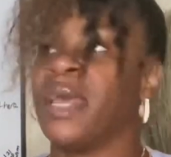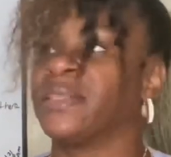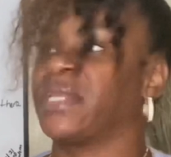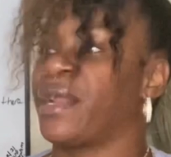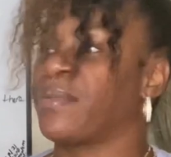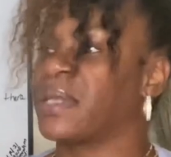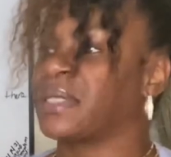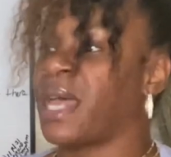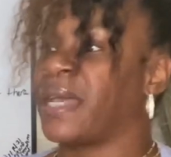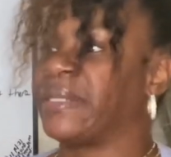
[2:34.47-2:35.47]
then I
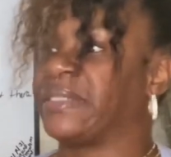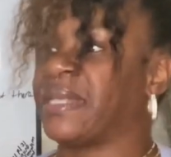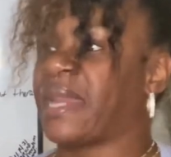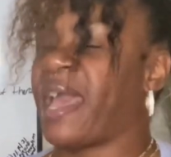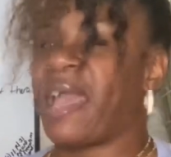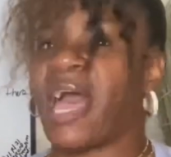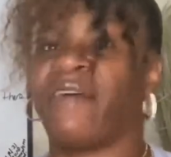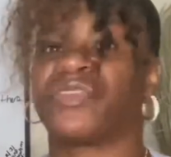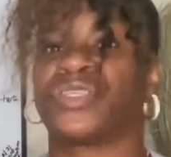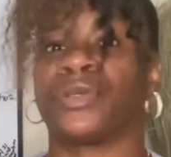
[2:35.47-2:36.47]
realized that I
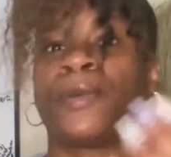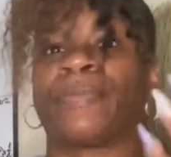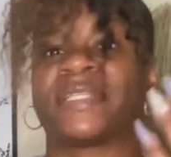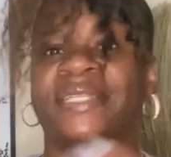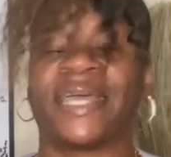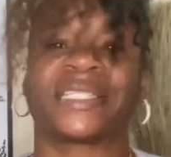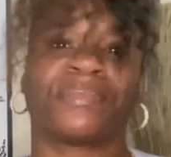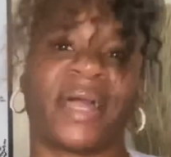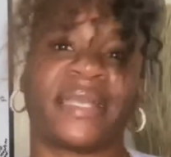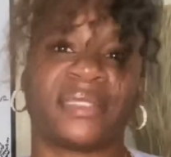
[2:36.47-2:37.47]
have to protect
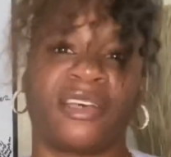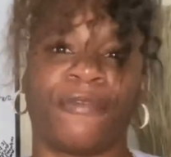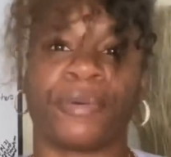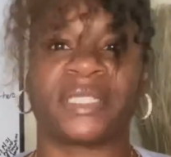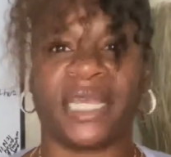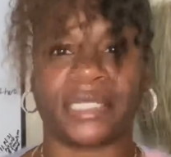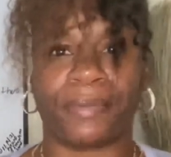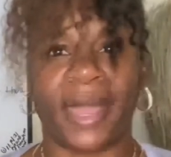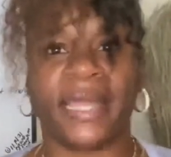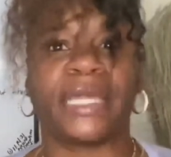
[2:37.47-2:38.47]
myself, protect
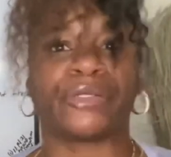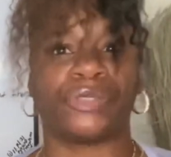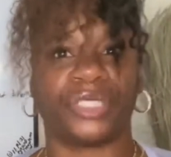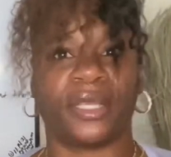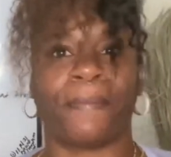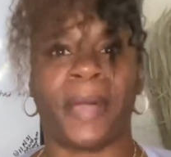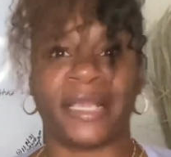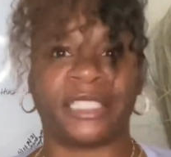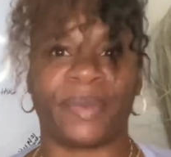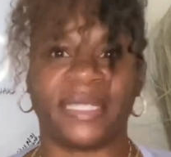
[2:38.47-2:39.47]
my energy and my
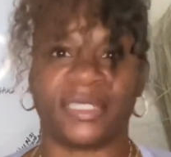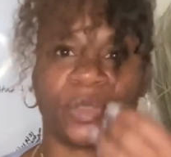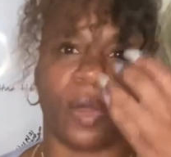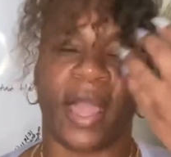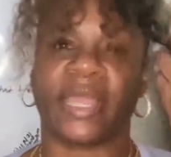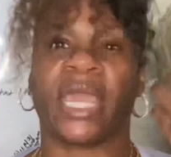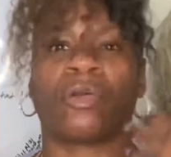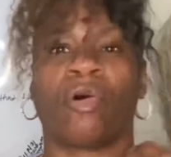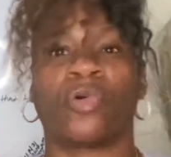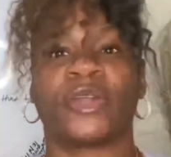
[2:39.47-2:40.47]
space as well. I can't
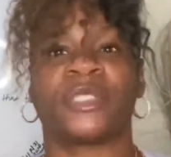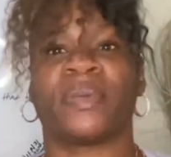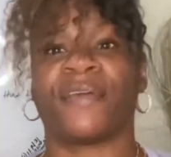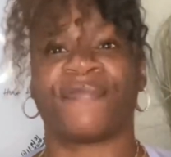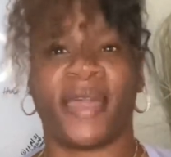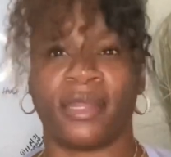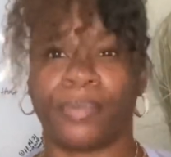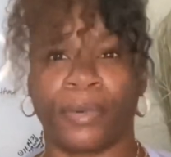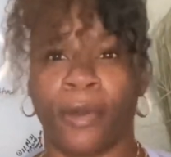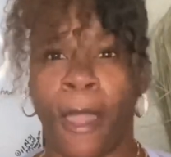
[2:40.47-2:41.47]
always be
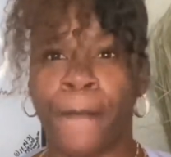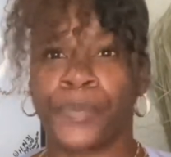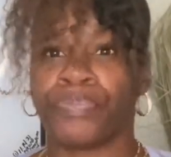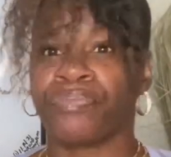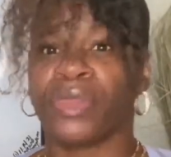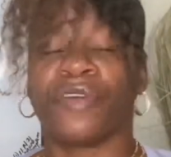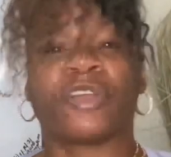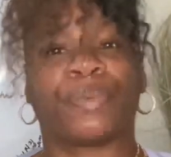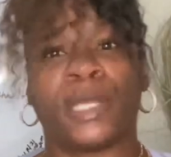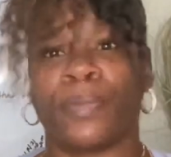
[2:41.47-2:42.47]
available
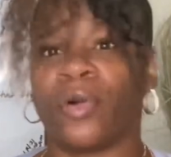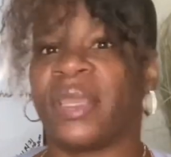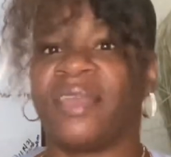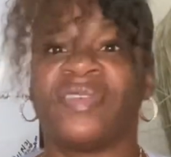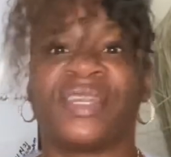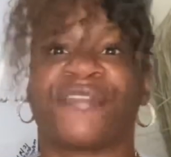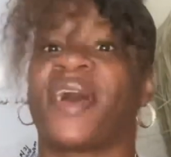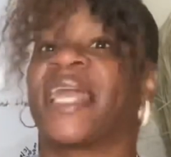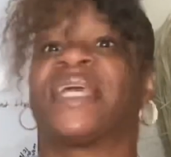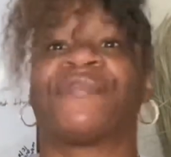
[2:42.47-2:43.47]
for people, even if
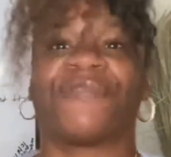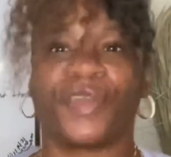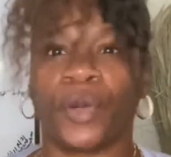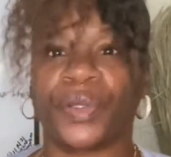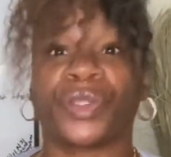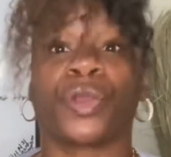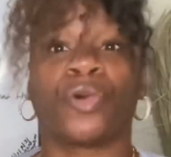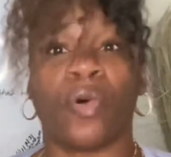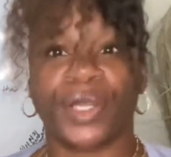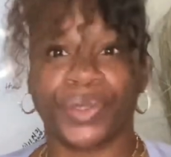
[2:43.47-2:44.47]
I can feel what they're
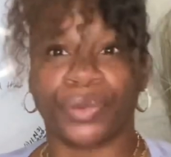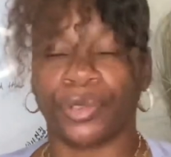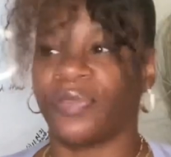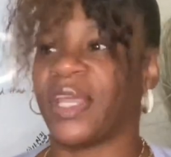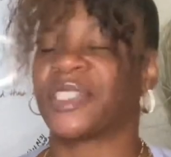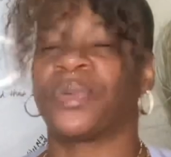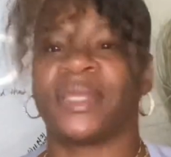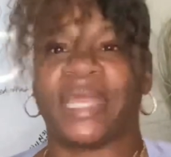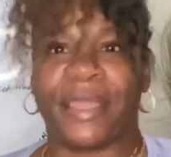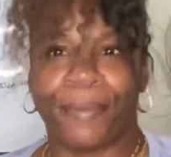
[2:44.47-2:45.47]
going through. And that's what
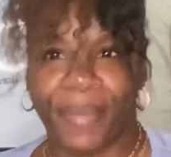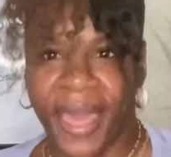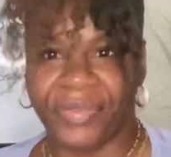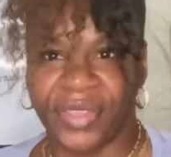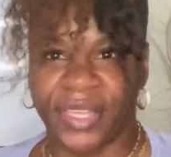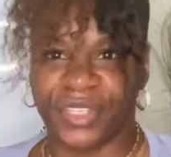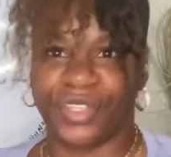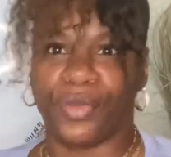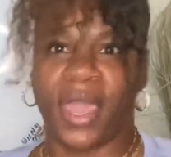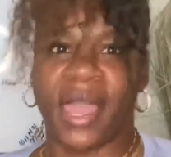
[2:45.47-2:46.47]
an empath is.
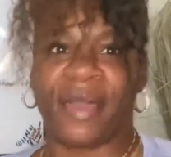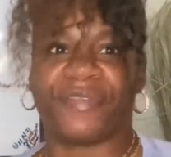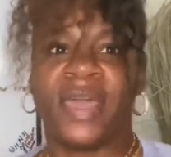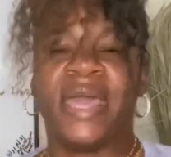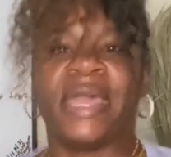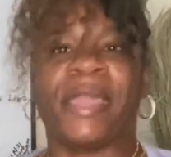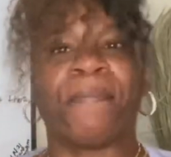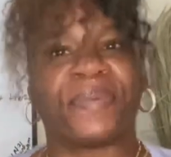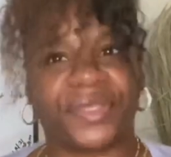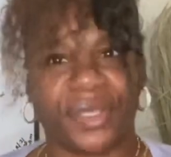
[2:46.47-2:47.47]
You have
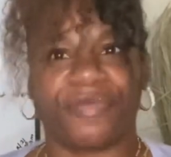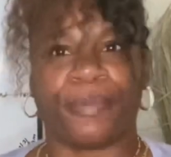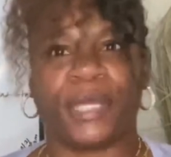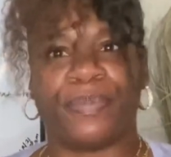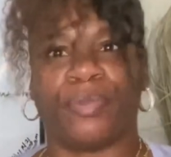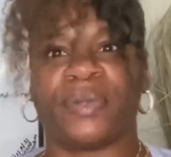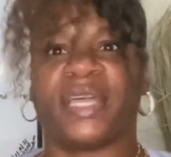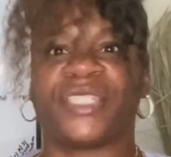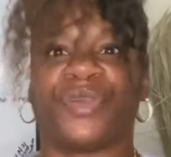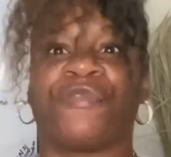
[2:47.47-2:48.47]
empathy for people
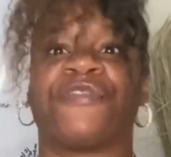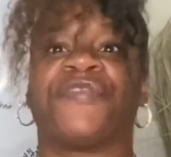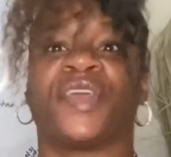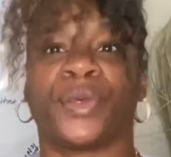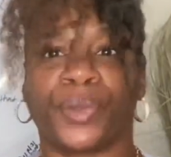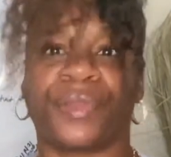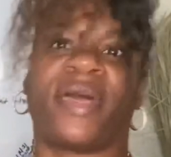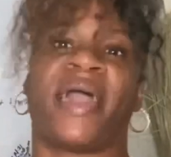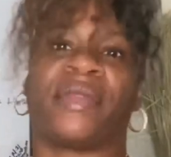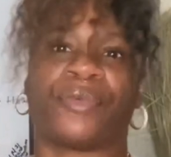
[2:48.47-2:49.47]
because you feel
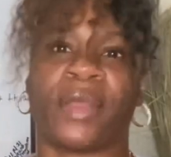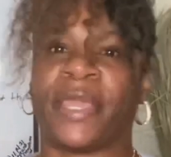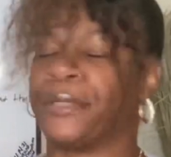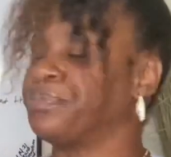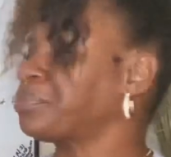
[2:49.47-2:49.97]
that, right?